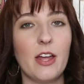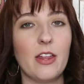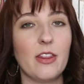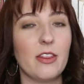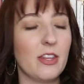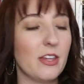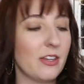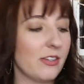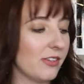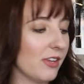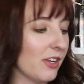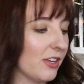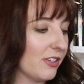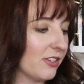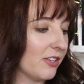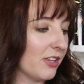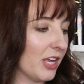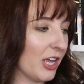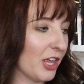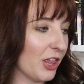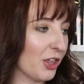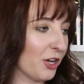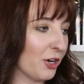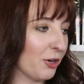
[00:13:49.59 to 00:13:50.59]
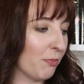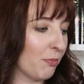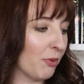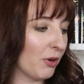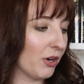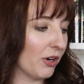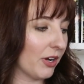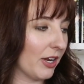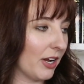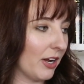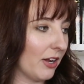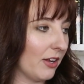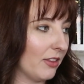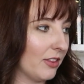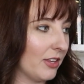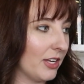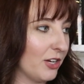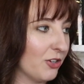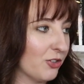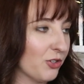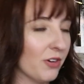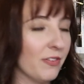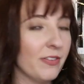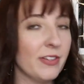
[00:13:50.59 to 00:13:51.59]
This is the third book in
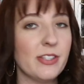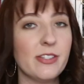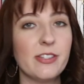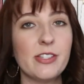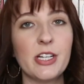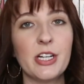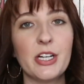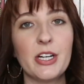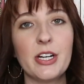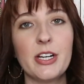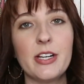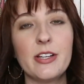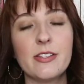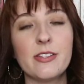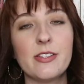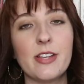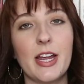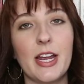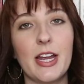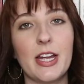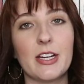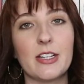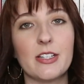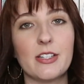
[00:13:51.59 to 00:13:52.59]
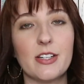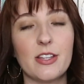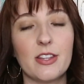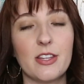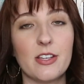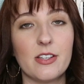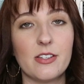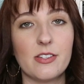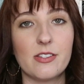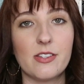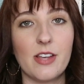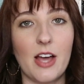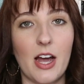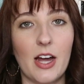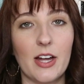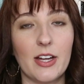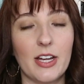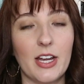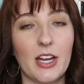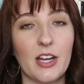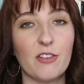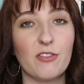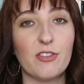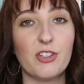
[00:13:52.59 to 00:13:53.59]
the Driven series and this I
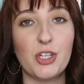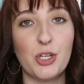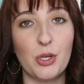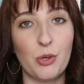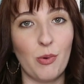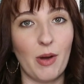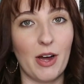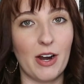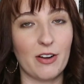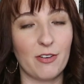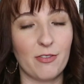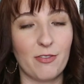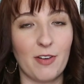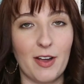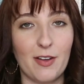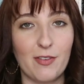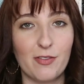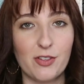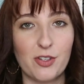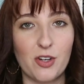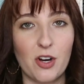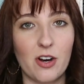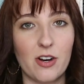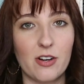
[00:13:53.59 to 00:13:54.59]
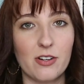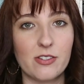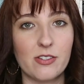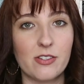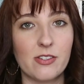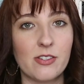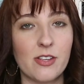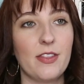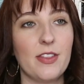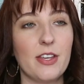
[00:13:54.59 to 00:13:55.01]
gave two out of five stars.